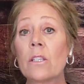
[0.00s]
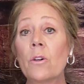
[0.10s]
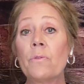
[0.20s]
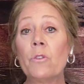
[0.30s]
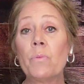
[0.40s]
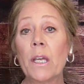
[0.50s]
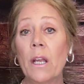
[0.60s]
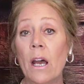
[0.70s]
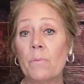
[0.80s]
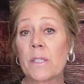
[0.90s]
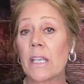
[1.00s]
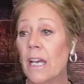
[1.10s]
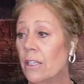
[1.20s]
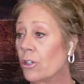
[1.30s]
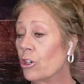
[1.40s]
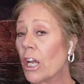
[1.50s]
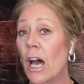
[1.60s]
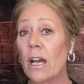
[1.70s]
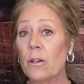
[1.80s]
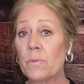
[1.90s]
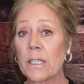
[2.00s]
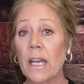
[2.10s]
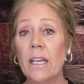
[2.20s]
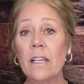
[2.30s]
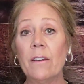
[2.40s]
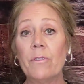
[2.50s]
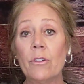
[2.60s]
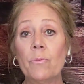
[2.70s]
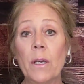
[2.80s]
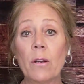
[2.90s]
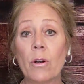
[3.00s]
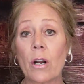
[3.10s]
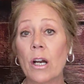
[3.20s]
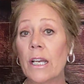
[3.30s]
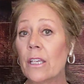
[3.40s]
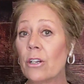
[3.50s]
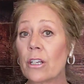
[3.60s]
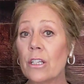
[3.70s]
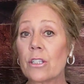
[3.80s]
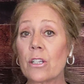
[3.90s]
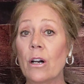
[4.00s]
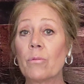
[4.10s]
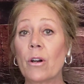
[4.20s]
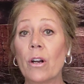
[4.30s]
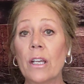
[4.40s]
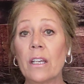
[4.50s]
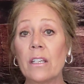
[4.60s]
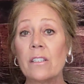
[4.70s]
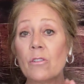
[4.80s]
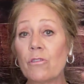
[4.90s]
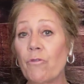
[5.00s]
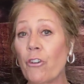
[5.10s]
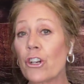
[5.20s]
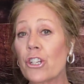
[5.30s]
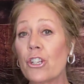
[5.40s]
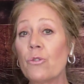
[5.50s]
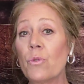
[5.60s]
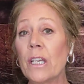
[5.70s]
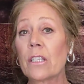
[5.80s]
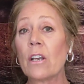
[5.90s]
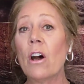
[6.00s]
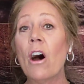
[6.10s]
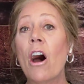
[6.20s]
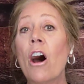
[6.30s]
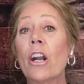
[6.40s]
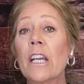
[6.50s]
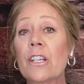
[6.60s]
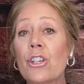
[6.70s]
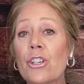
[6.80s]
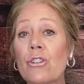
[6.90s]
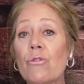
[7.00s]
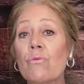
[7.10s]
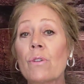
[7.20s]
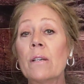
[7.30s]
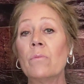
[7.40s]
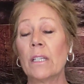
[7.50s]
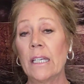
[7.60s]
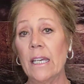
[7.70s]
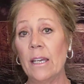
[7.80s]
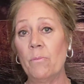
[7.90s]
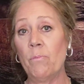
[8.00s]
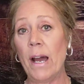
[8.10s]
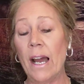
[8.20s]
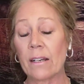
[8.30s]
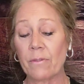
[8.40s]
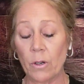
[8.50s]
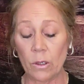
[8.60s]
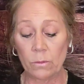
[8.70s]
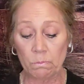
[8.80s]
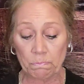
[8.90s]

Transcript: So if you've been upset, you're not upset. If you've been crying, you're going to stop crying, because those first two weeks are extremely impactful.